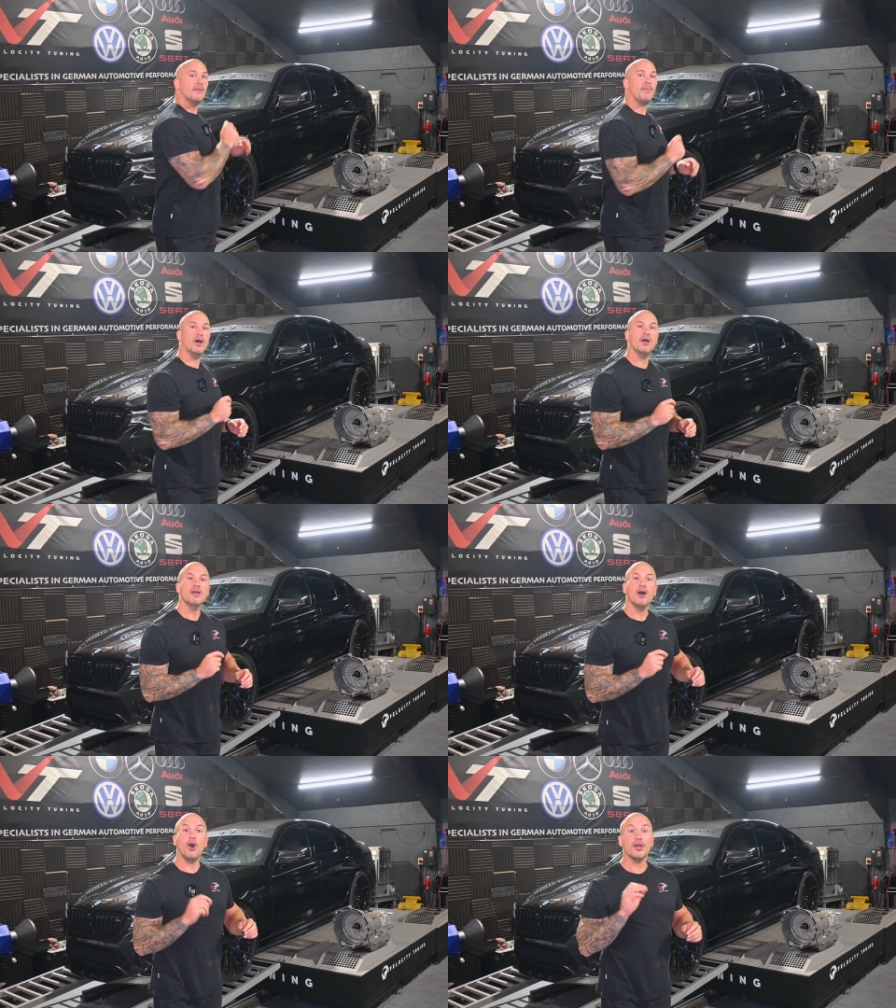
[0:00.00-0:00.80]
but
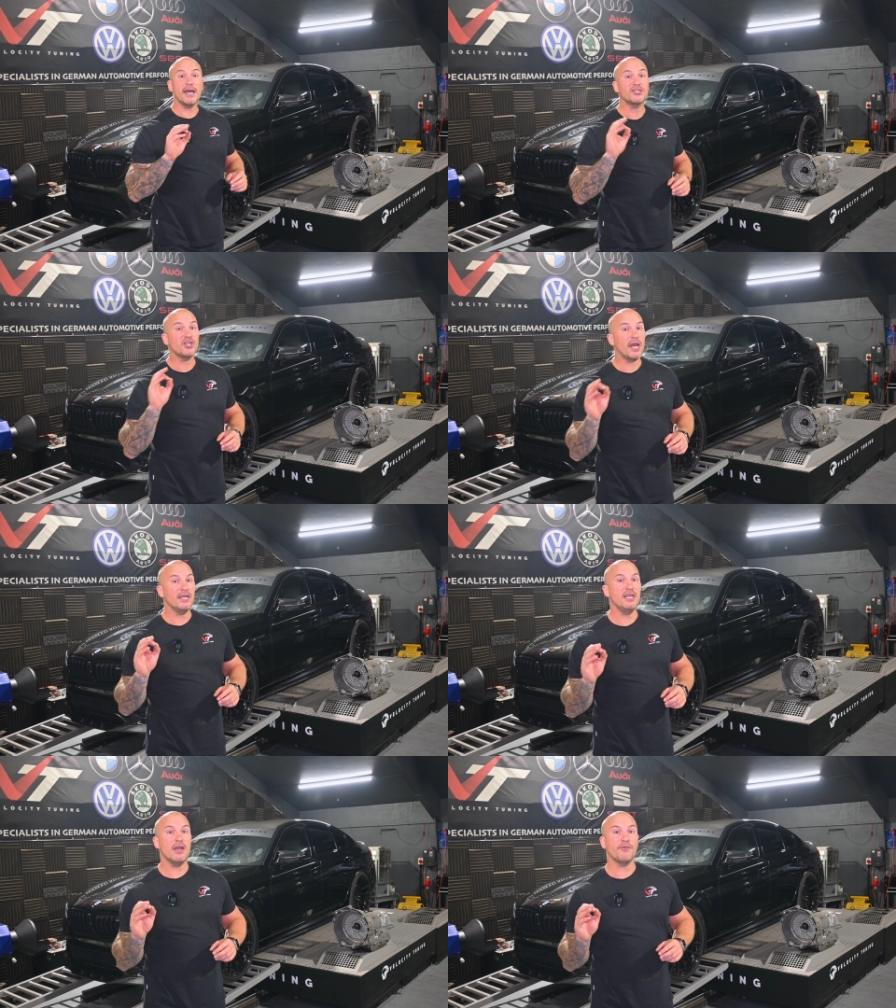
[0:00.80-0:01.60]
on our
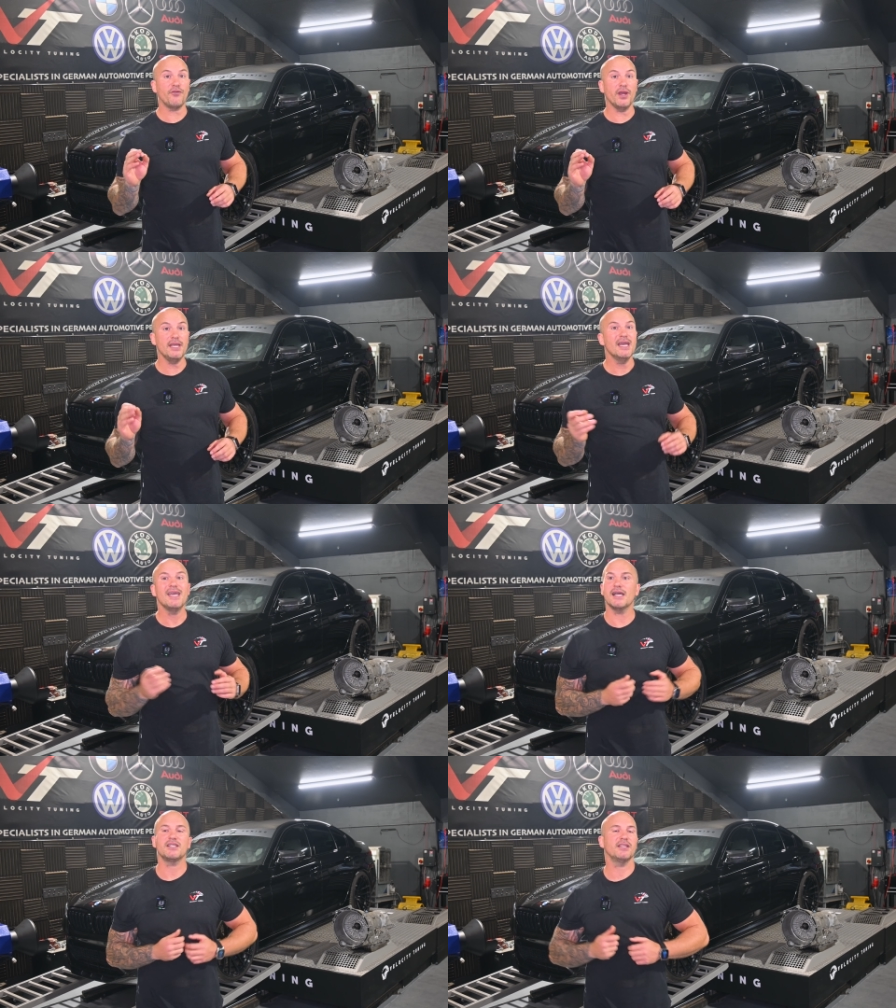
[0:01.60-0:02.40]
G80 M3, he
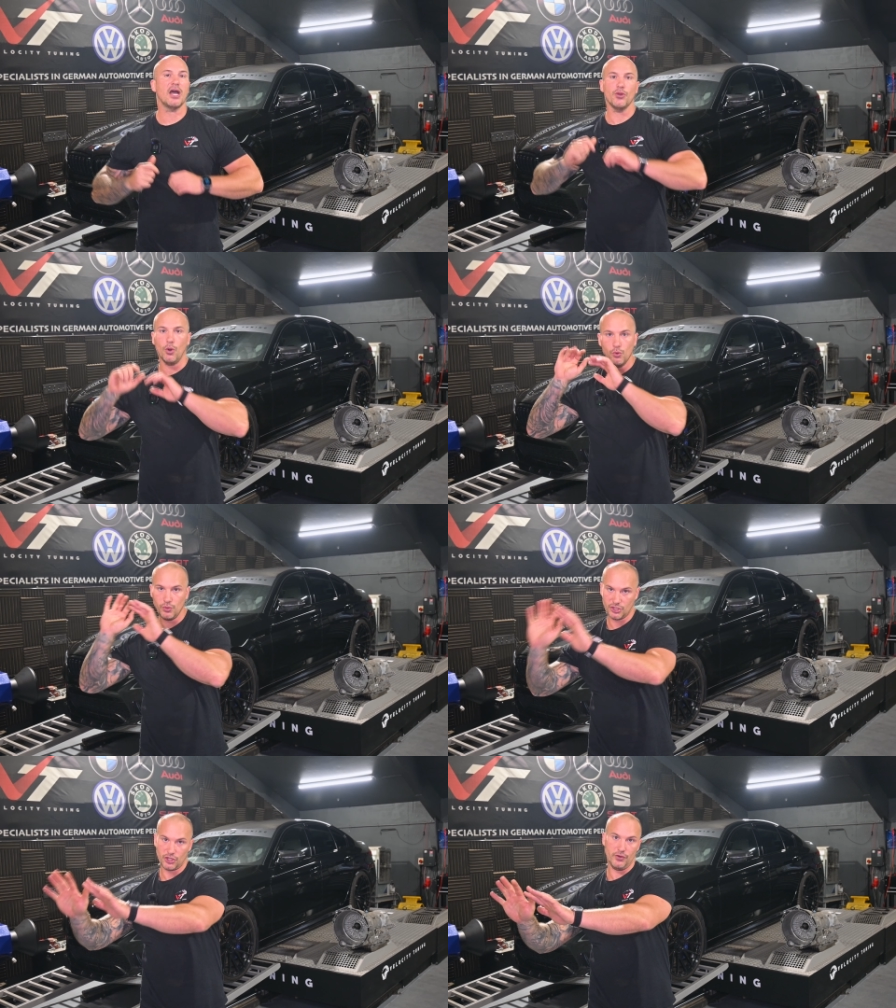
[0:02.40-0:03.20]
actually done all
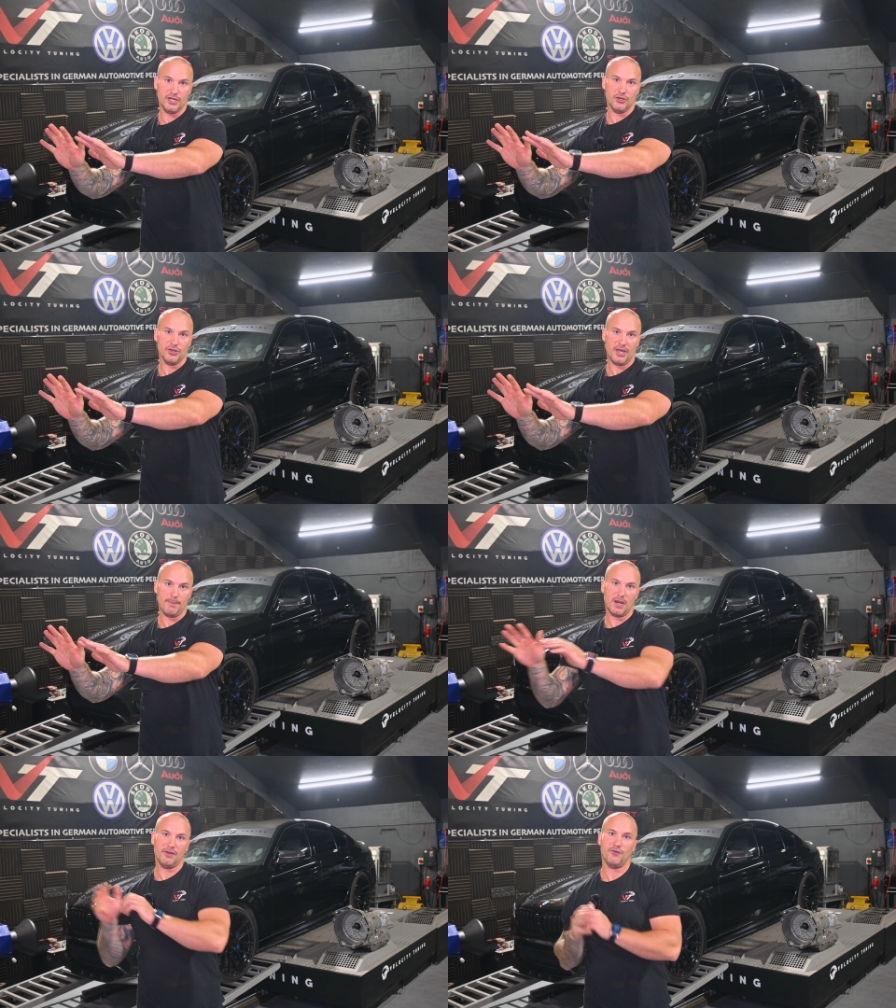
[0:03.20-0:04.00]
the tuning on that
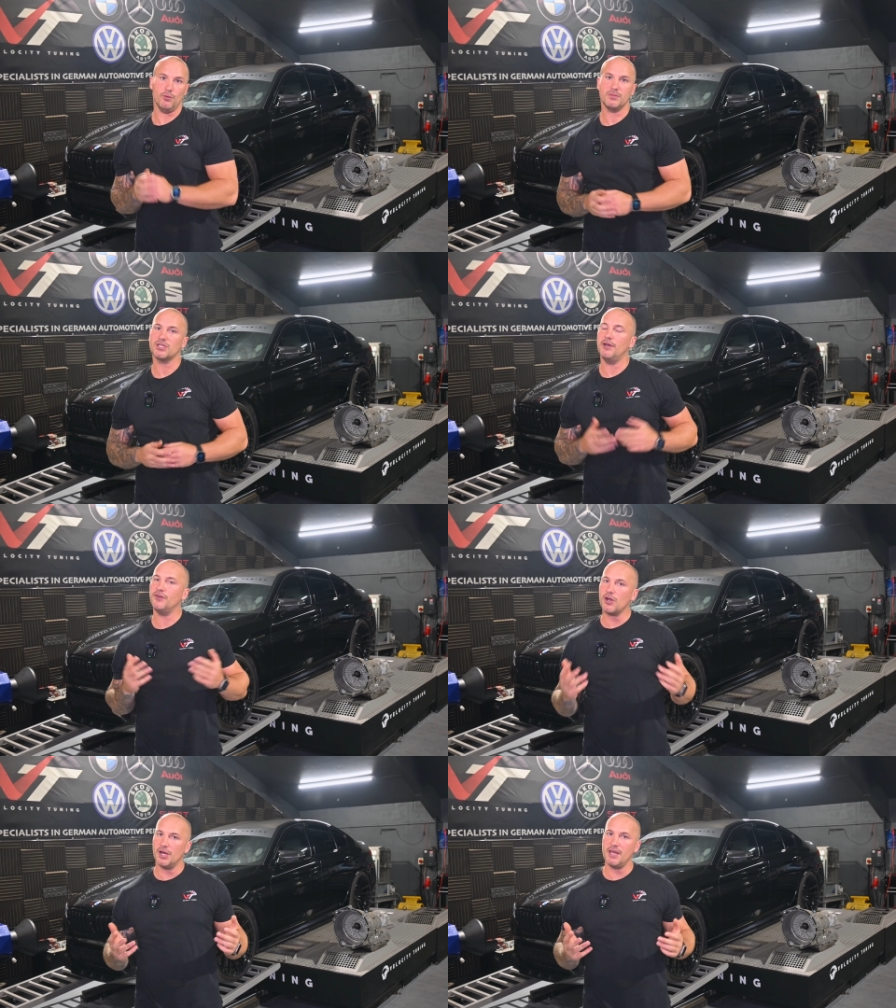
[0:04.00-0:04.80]
platform. So if
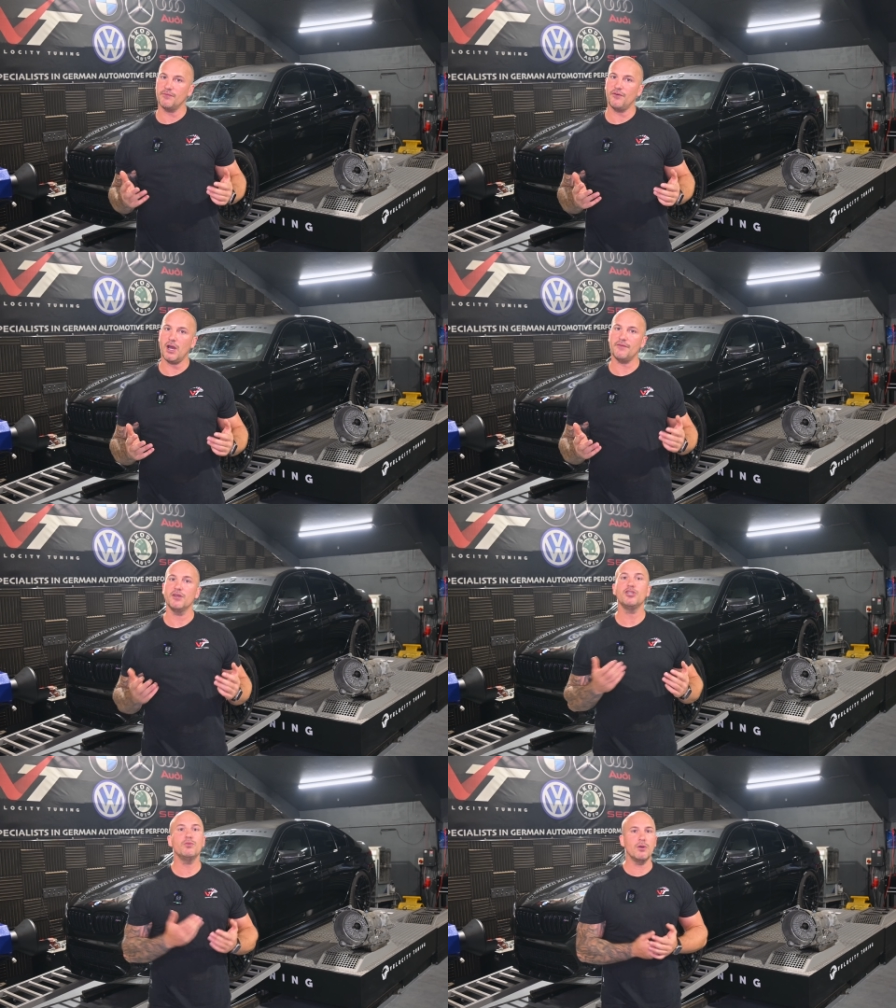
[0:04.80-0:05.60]
you've got an M5,
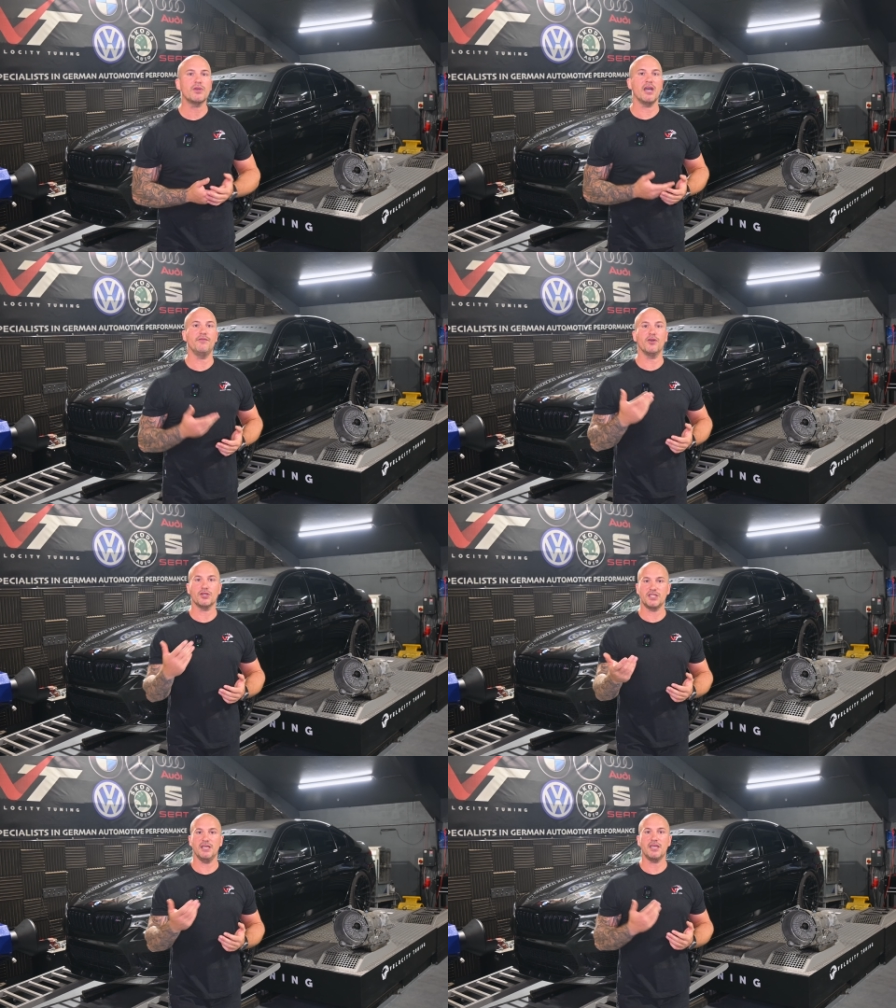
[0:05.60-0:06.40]
you will get a
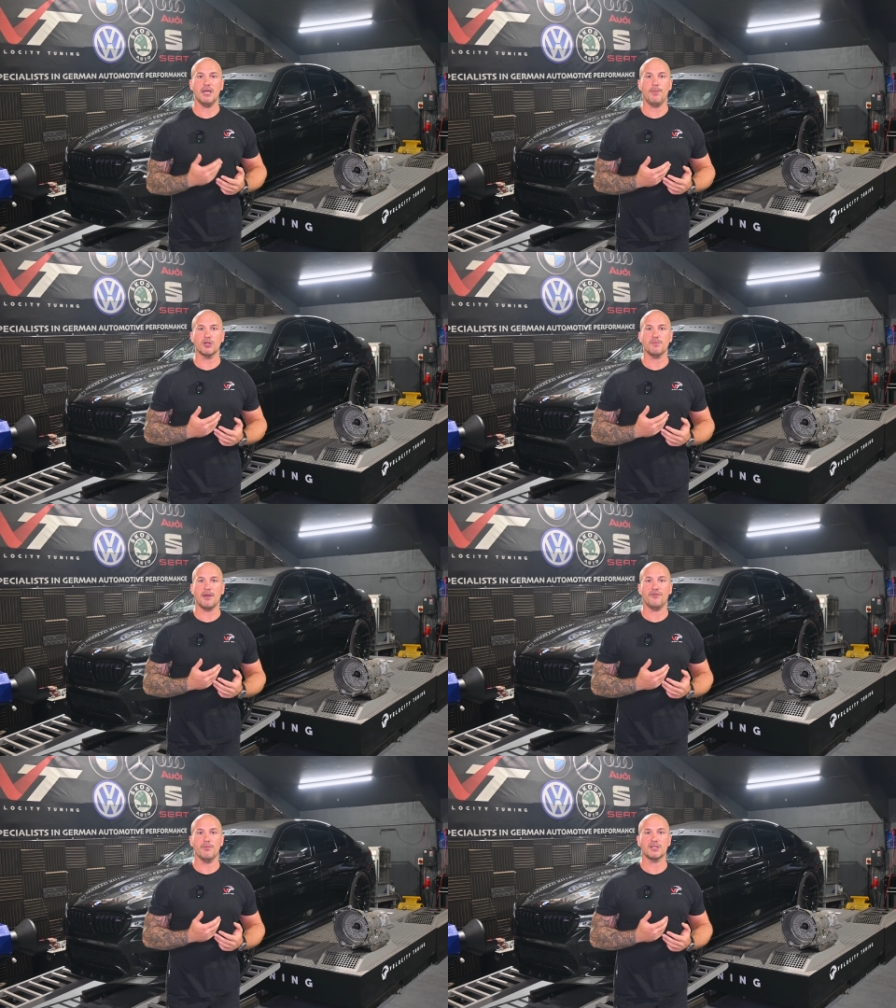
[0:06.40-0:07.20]
velocity gearbox
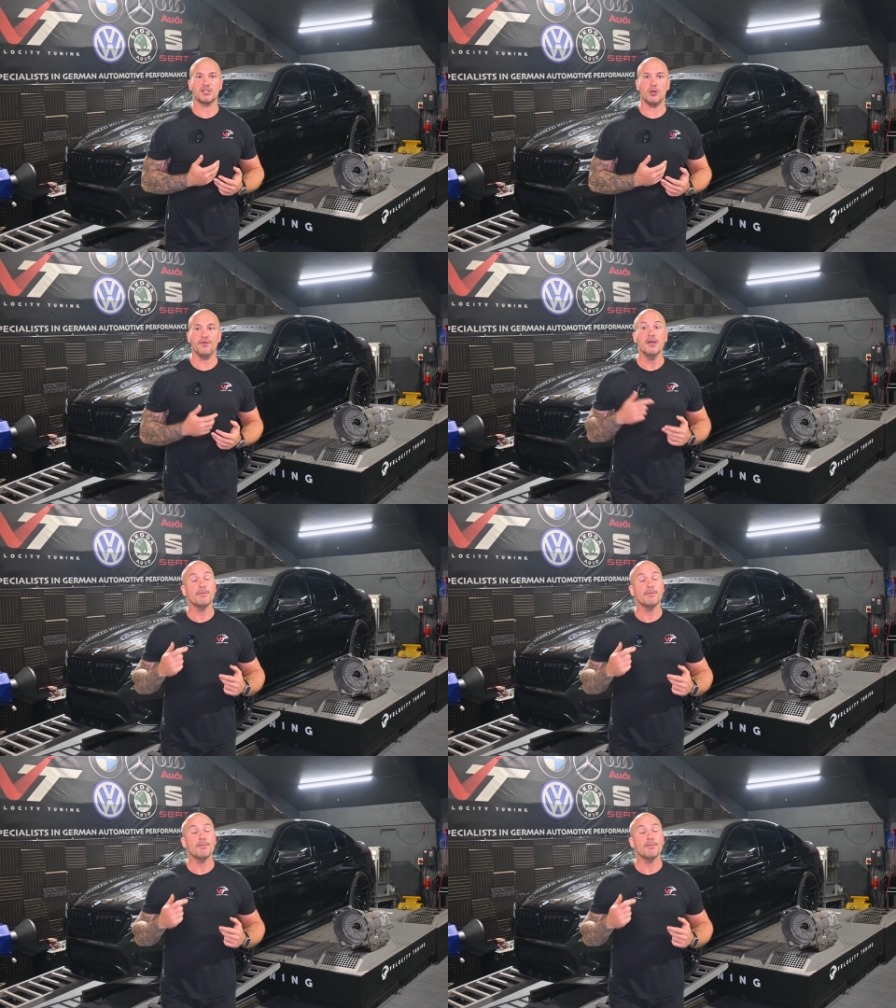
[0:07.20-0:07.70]
map from myself.